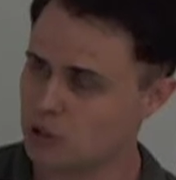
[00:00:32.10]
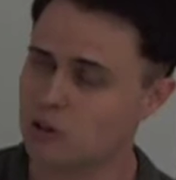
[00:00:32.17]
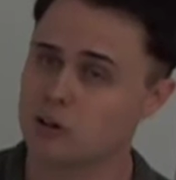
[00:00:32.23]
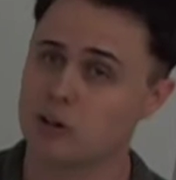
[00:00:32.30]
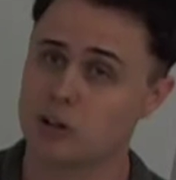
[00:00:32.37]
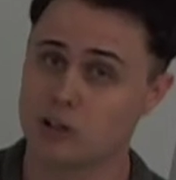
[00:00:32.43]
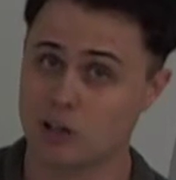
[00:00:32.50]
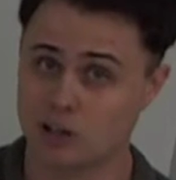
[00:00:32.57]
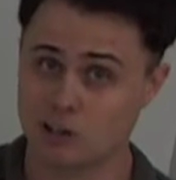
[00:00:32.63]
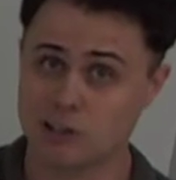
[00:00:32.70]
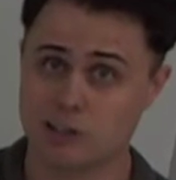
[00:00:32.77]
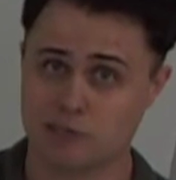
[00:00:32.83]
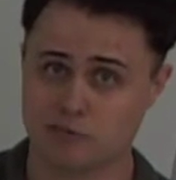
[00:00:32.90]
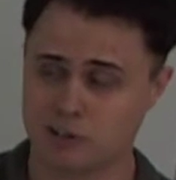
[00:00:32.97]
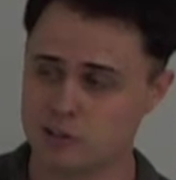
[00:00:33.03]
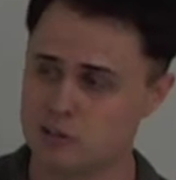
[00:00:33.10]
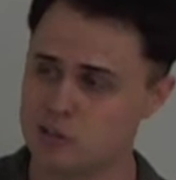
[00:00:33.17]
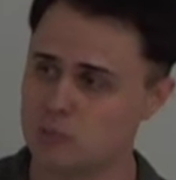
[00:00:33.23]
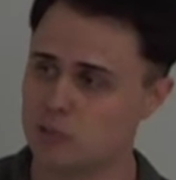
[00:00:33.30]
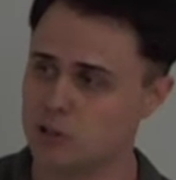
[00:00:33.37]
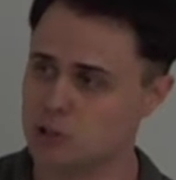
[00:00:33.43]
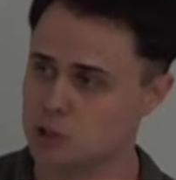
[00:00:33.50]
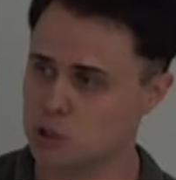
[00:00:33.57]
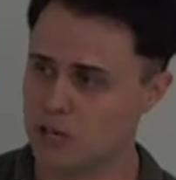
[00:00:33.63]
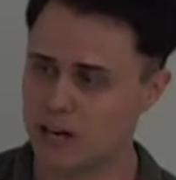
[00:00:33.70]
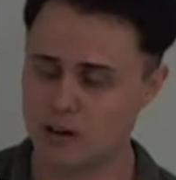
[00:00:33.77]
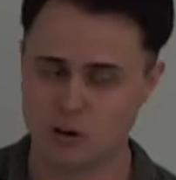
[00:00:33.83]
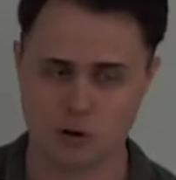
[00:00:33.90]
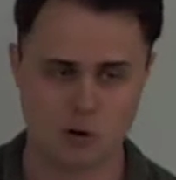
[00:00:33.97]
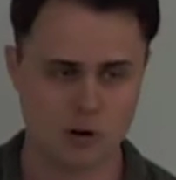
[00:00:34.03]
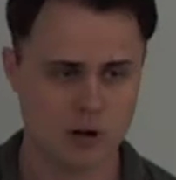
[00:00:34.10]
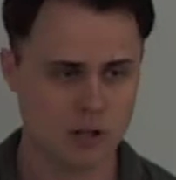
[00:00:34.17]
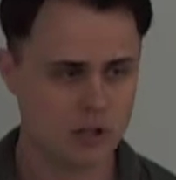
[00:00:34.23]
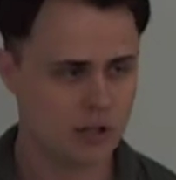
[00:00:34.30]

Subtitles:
or a cliff and someone's shadow,